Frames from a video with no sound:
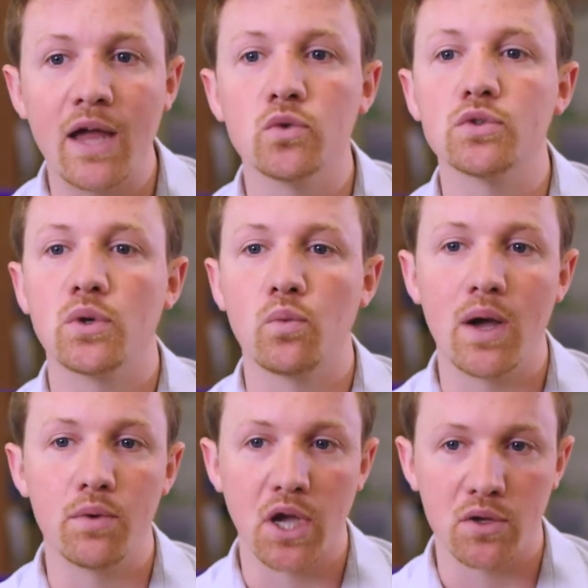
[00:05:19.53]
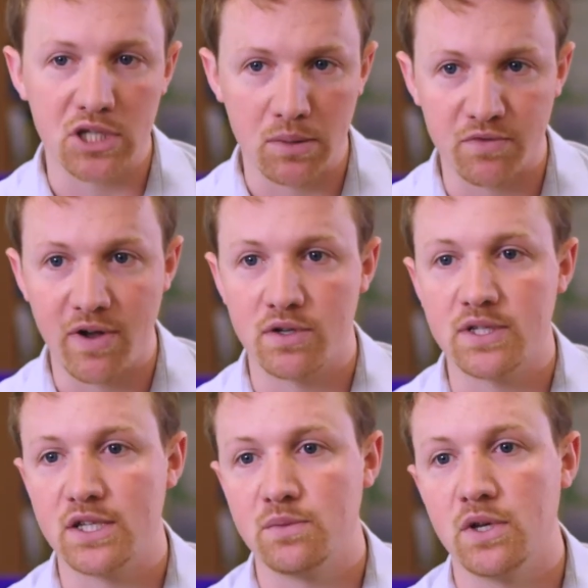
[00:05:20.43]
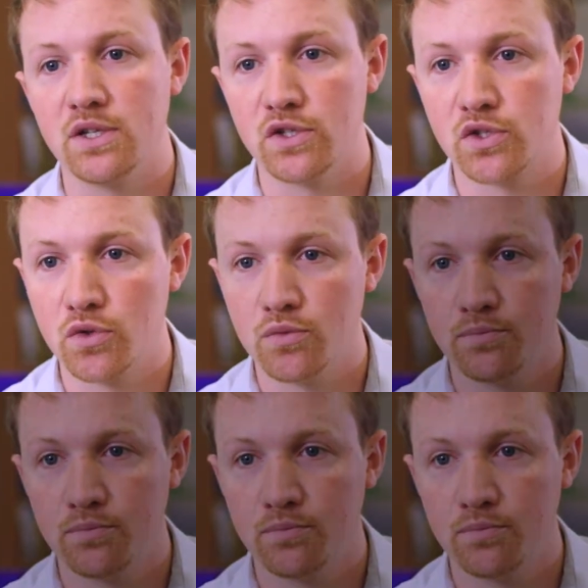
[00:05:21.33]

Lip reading: and also where we go in terms of our assessment as a school.